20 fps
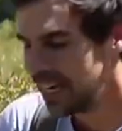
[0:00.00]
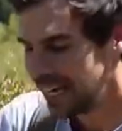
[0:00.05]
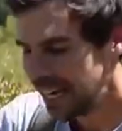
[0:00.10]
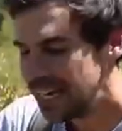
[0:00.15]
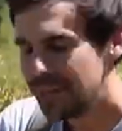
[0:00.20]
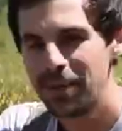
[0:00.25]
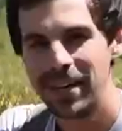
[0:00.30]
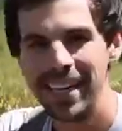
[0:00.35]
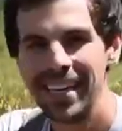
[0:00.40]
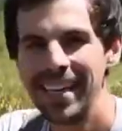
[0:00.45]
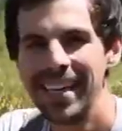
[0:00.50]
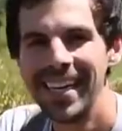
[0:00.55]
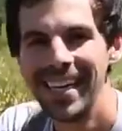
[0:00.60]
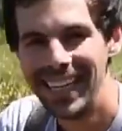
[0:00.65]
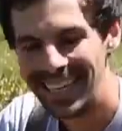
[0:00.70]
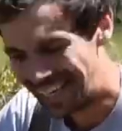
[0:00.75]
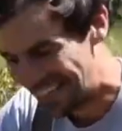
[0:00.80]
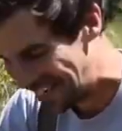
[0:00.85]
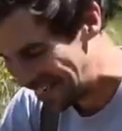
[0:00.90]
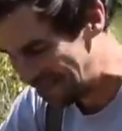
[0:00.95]
Anyway,
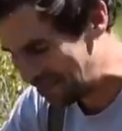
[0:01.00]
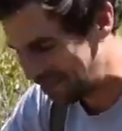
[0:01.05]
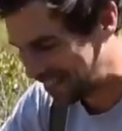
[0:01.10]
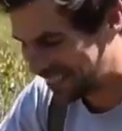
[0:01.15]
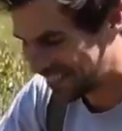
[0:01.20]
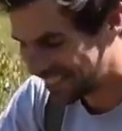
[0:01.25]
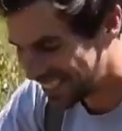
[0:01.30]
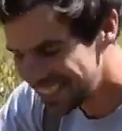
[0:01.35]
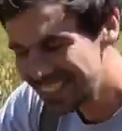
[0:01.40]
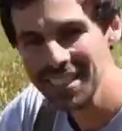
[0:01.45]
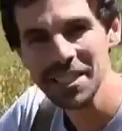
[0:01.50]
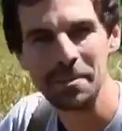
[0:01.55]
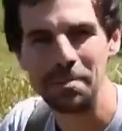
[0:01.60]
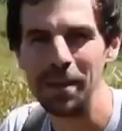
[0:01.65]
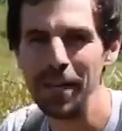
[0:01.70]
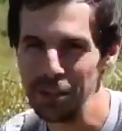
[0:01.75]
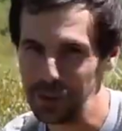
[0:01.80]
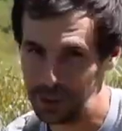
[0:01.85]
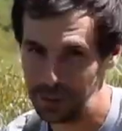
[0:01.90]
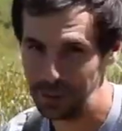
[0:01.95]
this is a
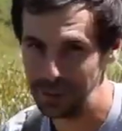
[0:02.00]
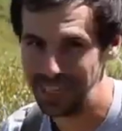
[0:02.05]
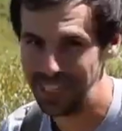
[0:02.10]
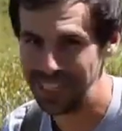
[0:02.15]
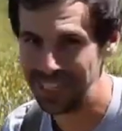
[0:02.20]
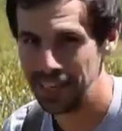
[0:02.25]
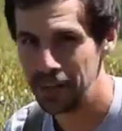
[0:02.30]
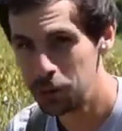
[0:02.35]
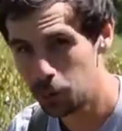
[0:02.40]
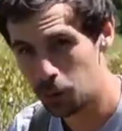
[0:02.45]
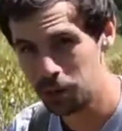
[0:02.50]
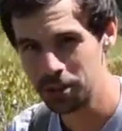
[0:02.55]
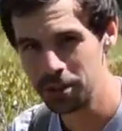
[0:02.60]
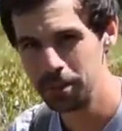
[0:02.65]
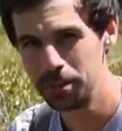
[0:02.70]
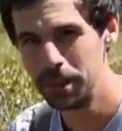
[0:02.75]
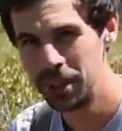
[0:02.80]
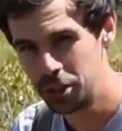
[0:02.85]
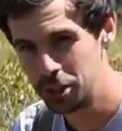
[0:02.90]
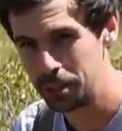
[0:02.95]
pitcher plant, a
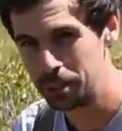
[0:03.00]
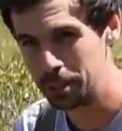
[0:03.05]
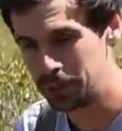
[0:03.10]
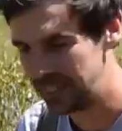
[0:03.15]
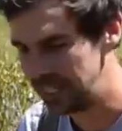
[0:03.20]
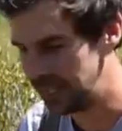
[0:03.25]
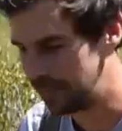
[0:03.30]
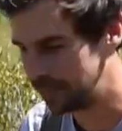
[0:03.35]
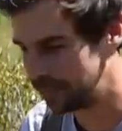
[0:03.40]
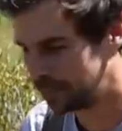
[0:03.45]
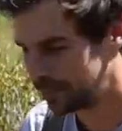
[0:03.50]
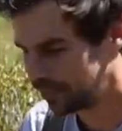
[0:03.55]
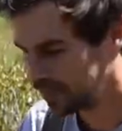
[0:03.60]
northern pitcher plant.